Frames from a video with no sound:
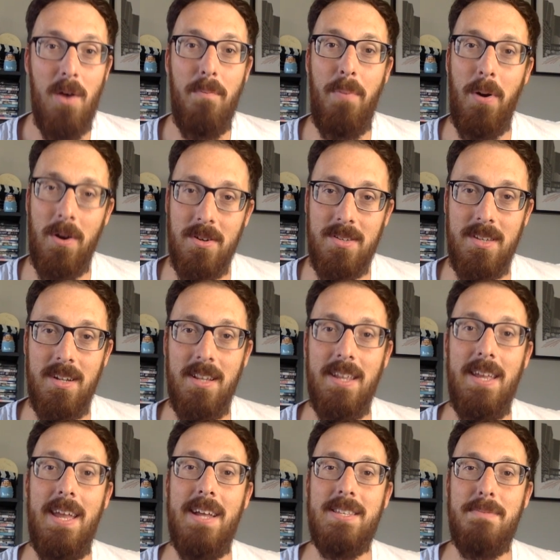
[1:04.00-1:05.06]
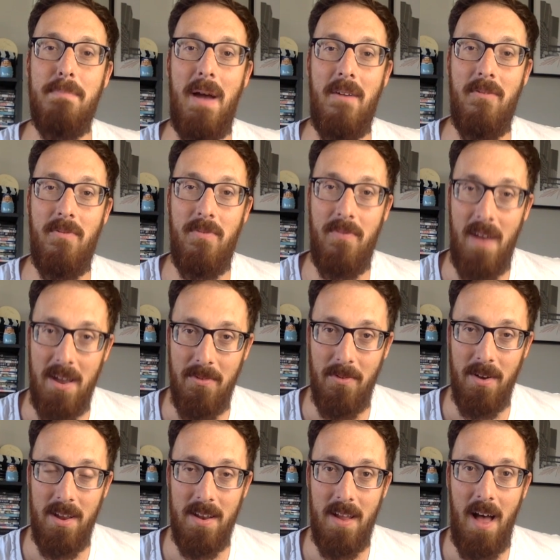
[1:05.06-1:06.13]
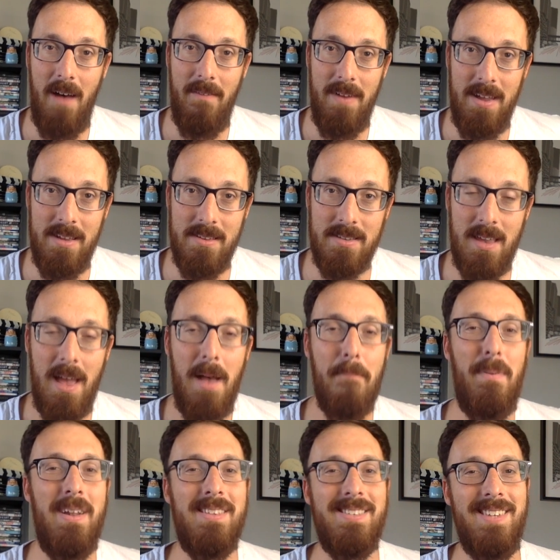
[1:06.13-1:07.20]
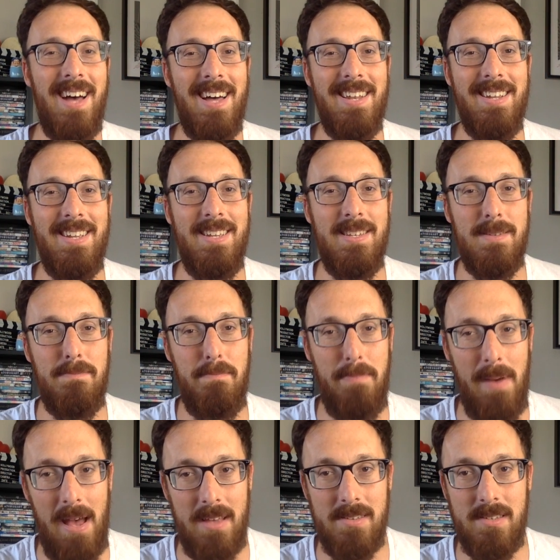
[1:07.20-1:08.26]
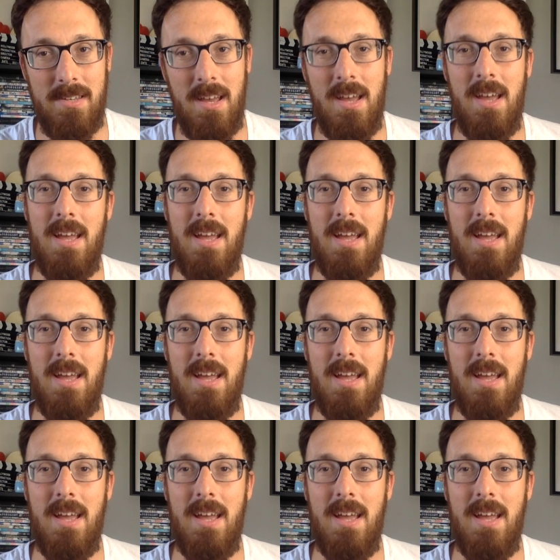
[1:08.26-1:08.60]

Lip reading: Personally, it's my favorite of his, but it's not his best.